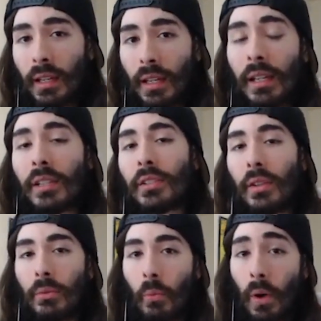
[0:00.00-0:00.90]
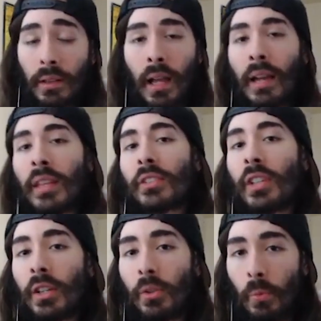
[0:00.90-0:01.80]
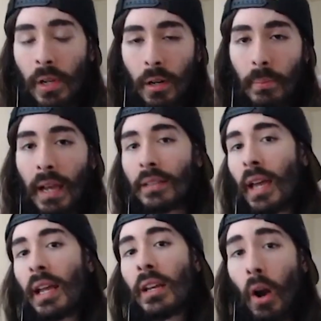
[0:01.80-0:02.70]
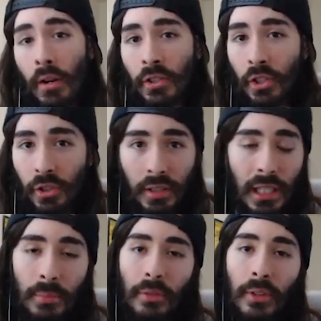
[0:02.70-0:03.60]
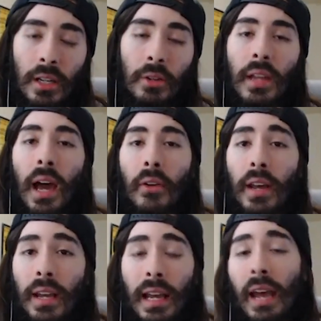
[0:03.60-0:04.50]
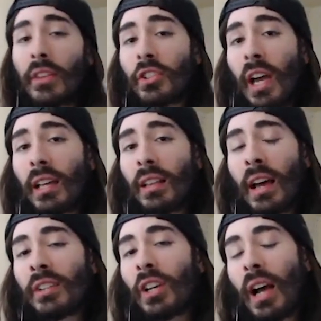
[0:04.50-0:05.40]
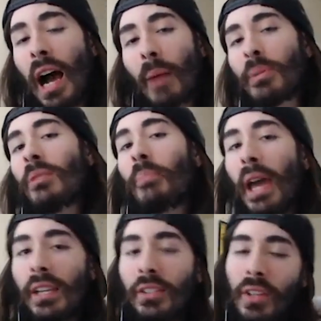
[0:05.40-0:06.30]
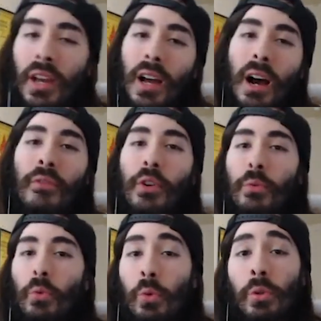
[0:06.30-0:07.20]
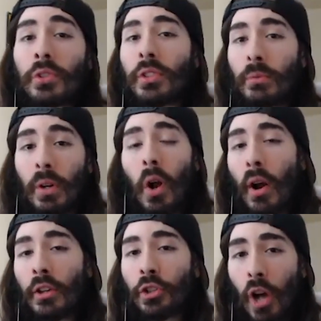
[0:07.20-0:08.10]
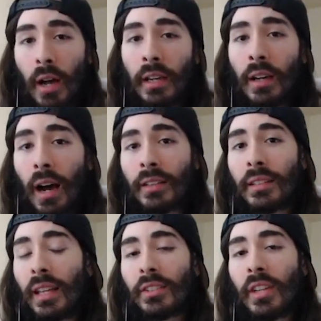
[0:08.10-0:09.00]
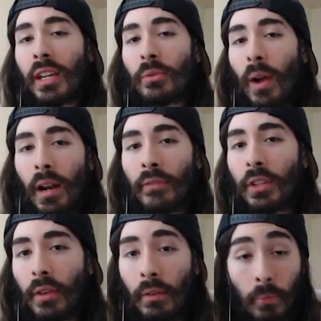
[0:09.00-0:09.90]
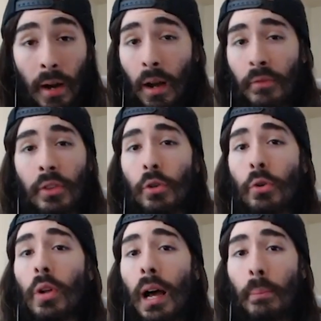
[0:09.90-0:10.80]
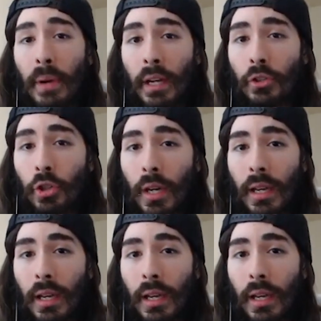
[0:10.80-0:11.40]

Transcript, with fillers: It is one line that says, We are maintaining our decision to keep the video down. And the second line is a copy and paste of the rules regarding shocking content that's taken right off the, uh, right off the Google Help page.